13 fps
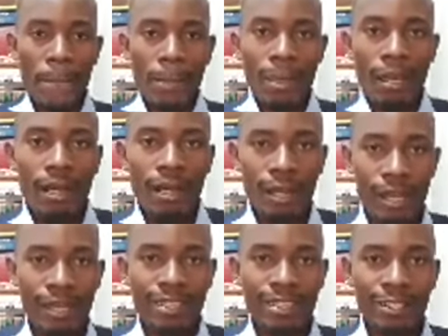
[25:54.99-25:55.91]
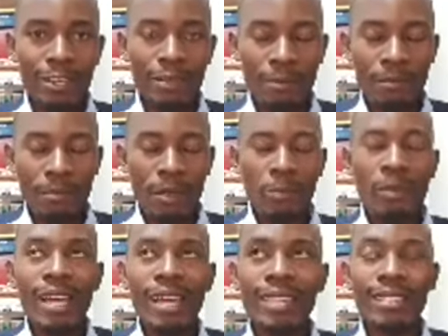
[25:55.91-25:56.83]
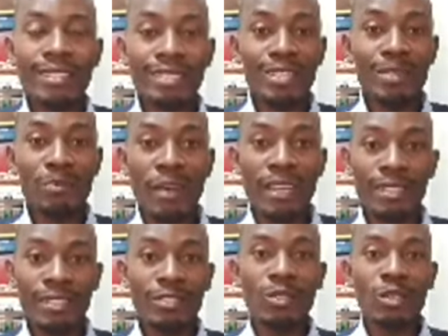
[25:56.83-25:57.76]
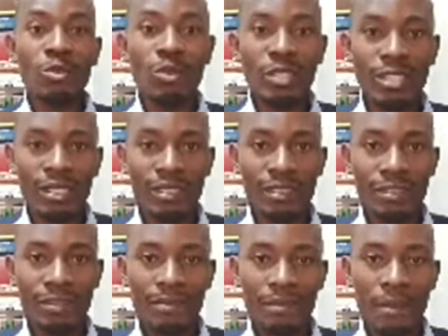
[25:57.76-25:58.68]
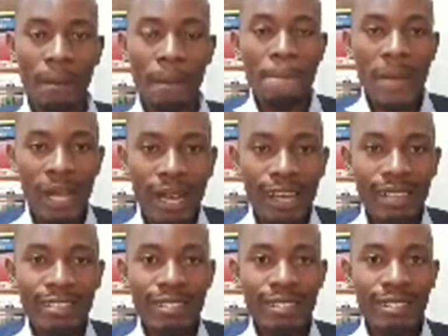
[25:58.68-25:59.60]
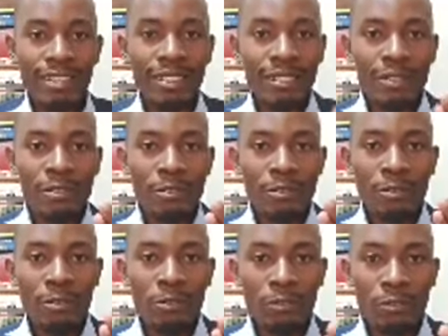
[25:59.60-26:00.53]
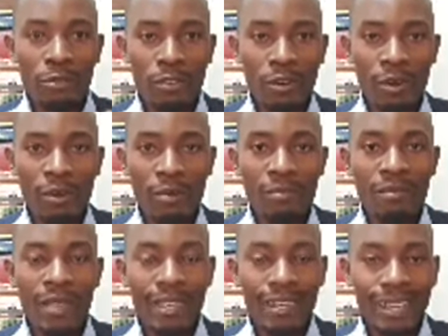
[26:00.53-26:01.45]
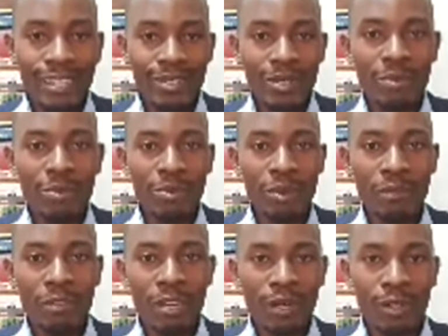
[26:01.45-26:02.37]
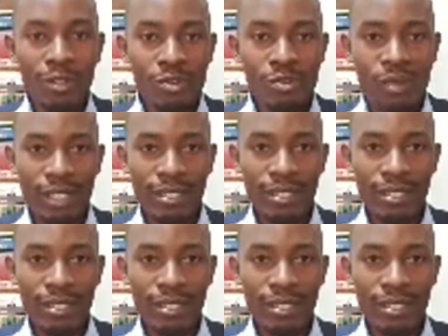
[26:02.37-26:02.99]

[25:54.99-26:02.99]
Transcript: Like implied, it is implied, it is not written, but from the customs of the contract,